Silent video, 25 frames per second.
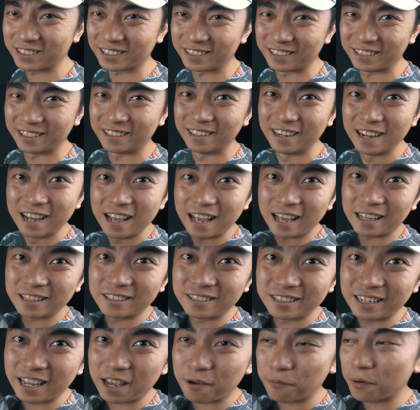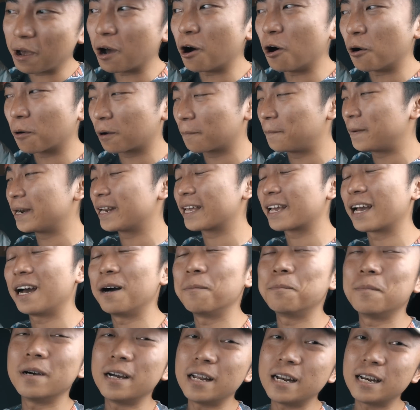studio, and today we're opening
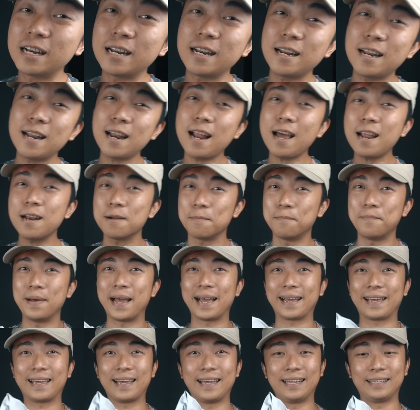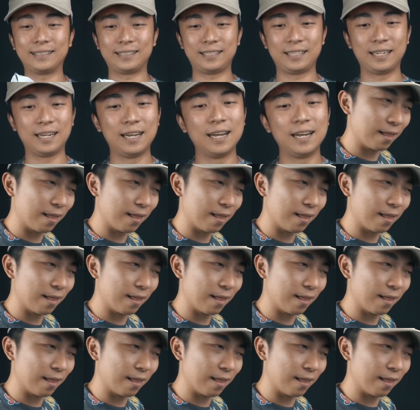up another package.